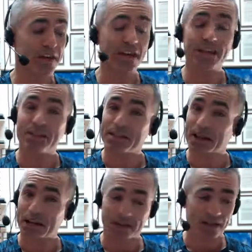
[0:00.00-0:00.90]
these
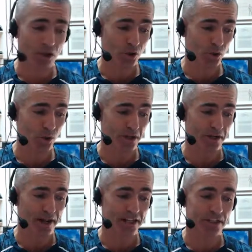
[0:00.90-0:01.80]
data
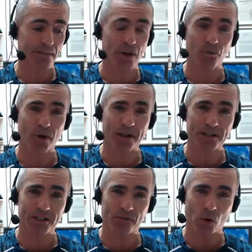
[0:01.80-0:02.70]
included, estimated
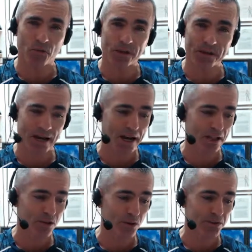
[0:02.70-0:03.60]
rates of
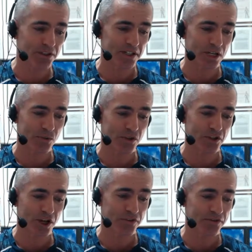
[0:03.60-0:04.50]
overdiagnosis as a
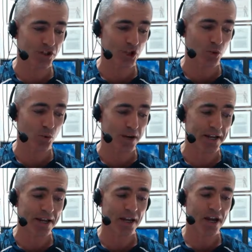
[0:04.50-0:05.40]
result of
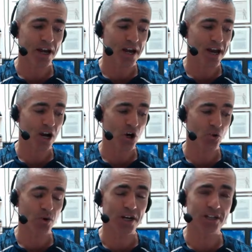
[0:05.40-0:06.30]
screening
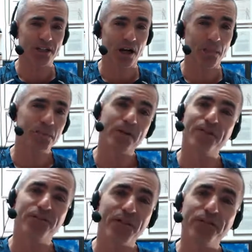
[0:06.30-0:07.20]
increase up to
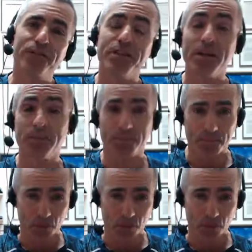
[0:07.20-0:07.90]
50%.